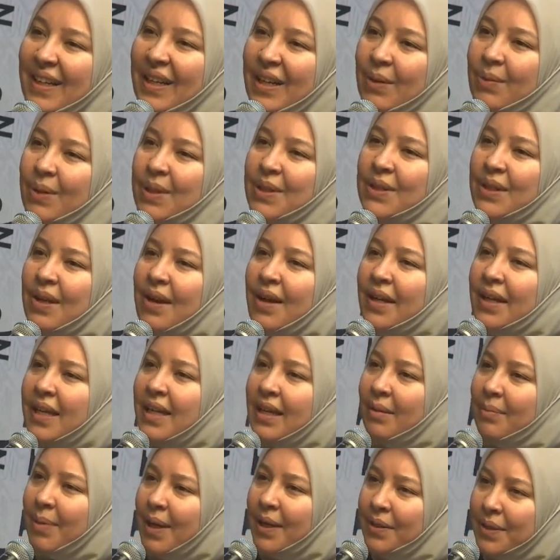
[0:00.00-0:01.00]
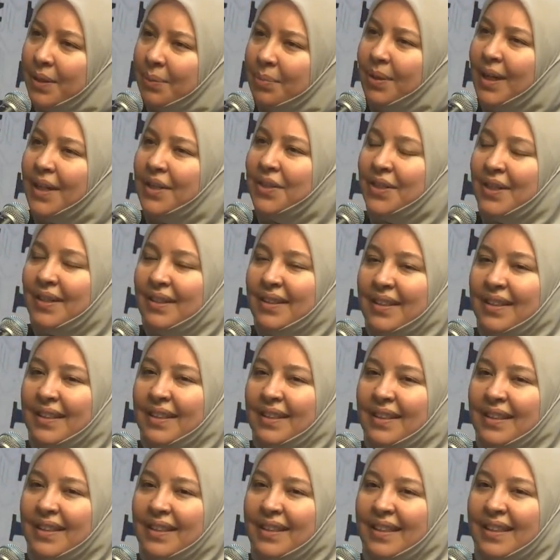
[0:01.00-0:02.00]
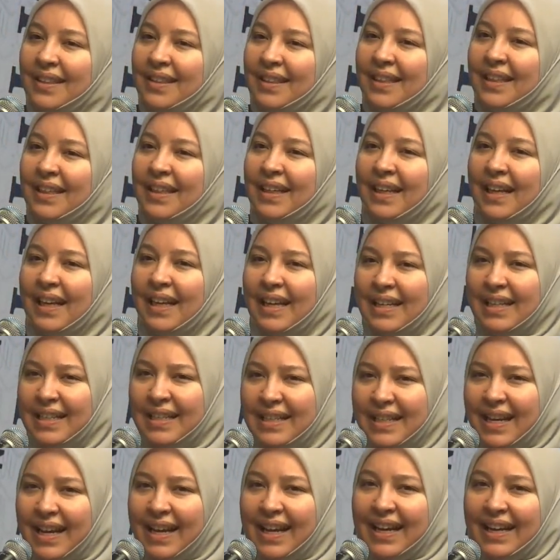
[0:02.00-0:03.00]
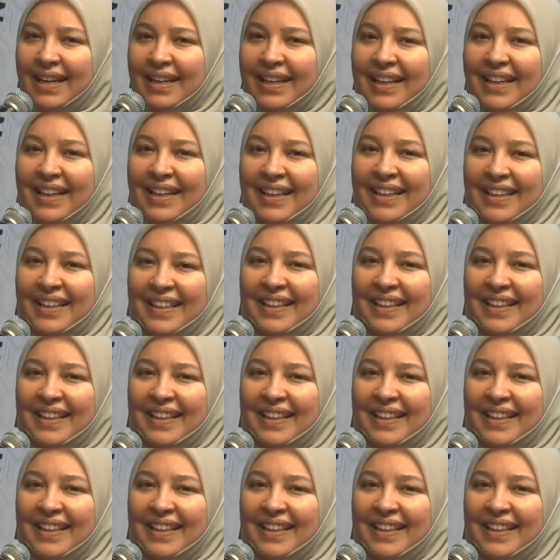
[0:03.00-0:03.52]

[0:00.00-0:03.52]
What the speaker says: was talking about depression, anxiety,